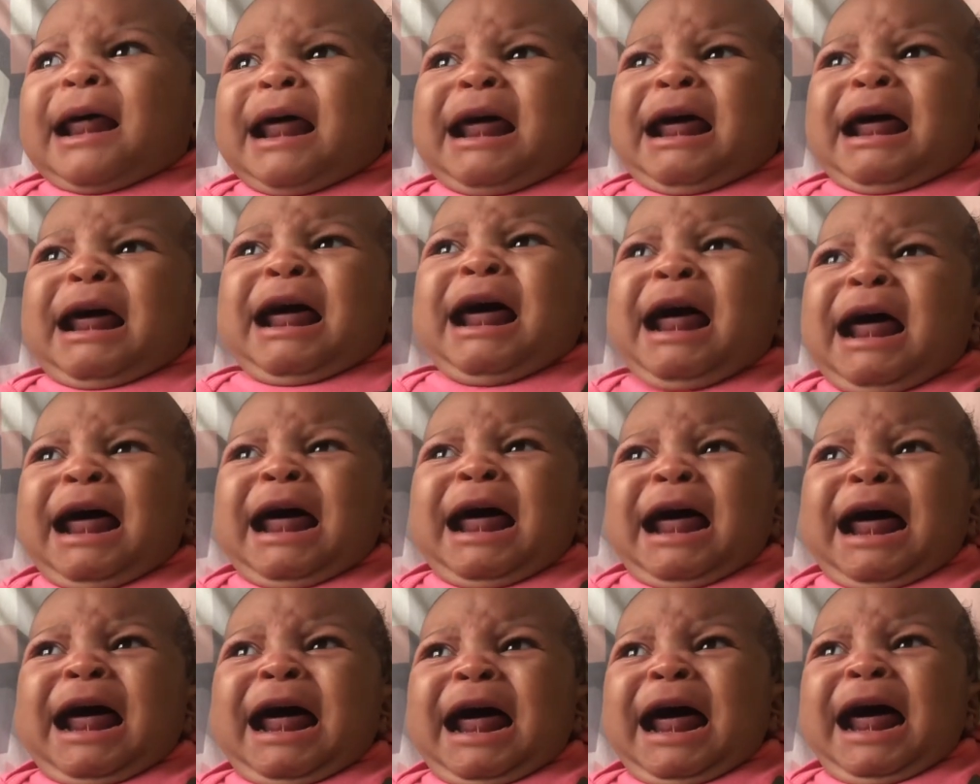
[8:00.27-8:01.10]
She's
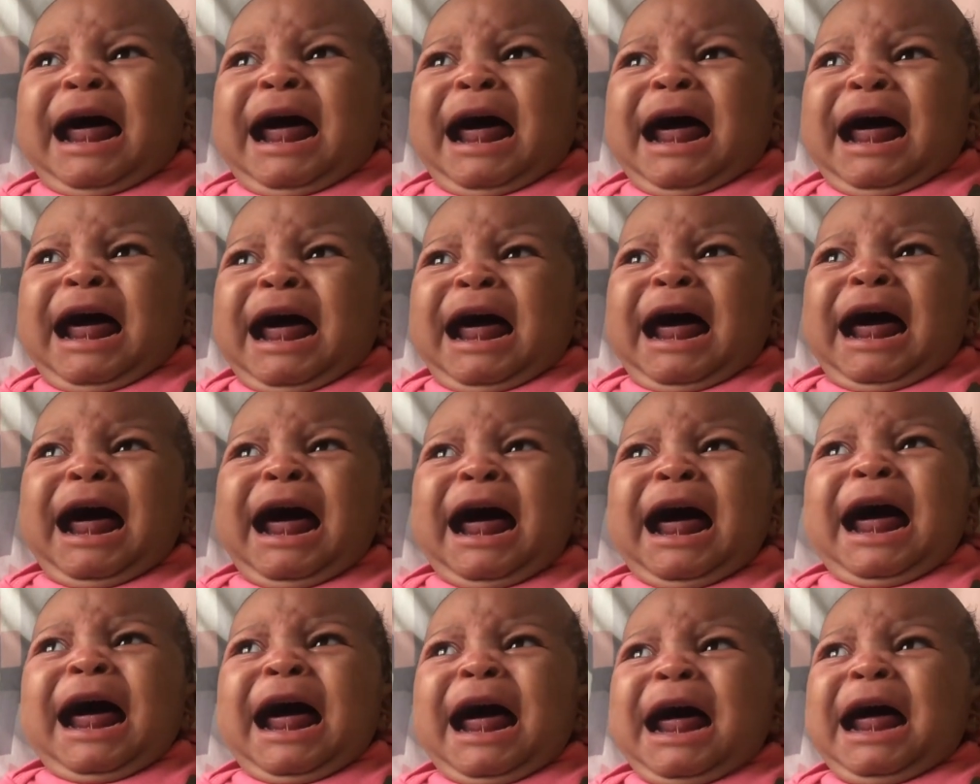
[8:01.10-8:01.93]
gaining, so
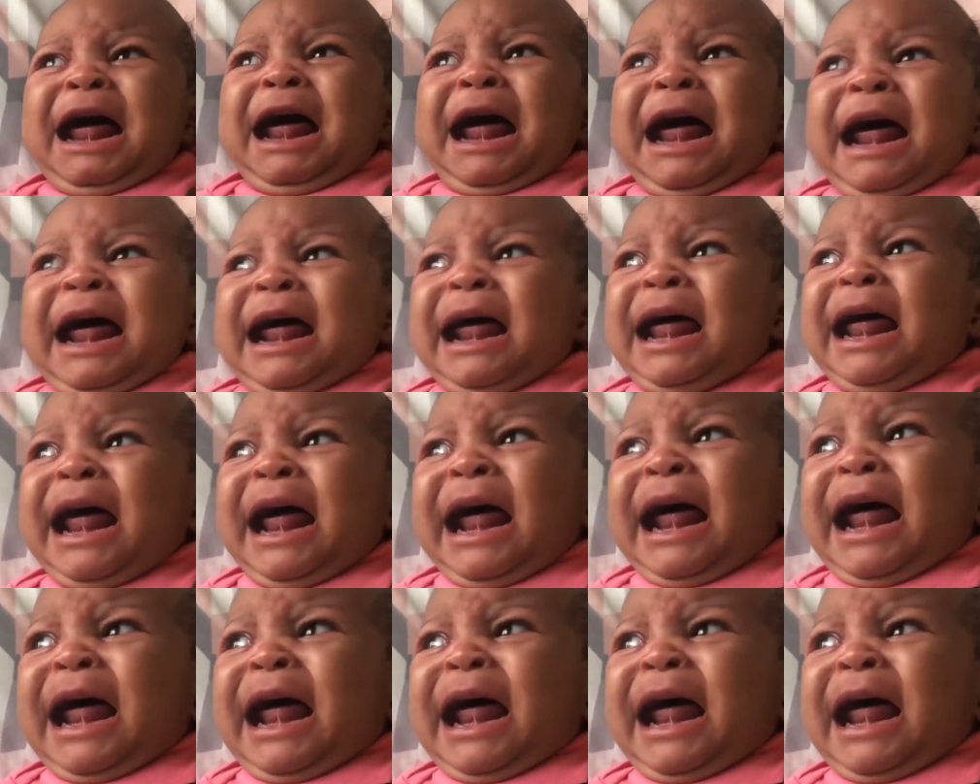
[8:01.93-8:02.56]
that's a good thing.